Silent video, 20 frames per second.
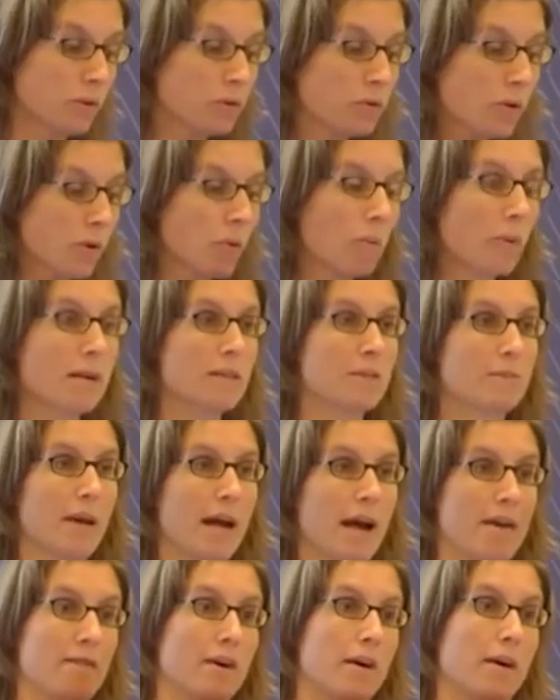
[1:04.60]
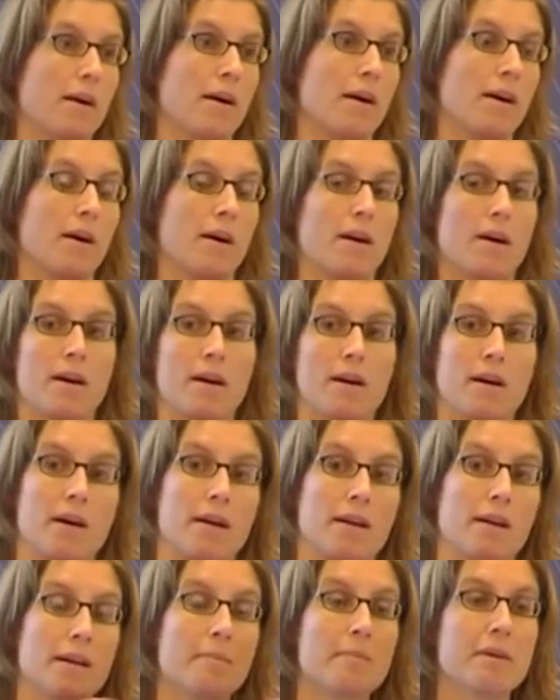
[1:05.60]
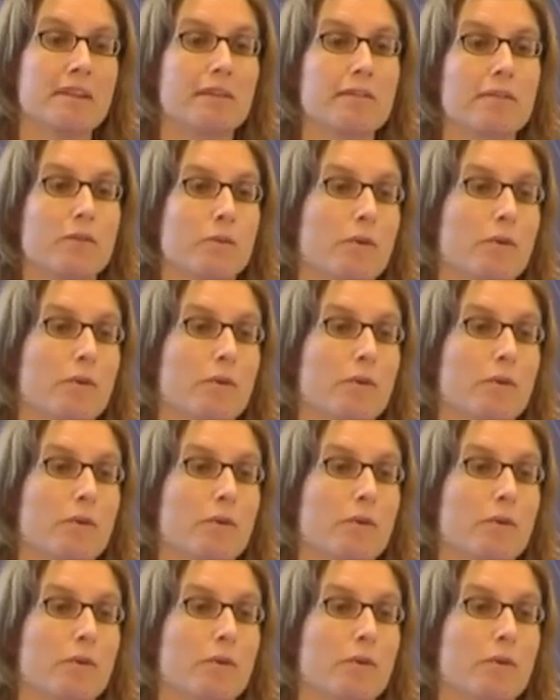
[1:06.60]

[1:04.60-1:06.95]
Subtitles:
not always we have a limit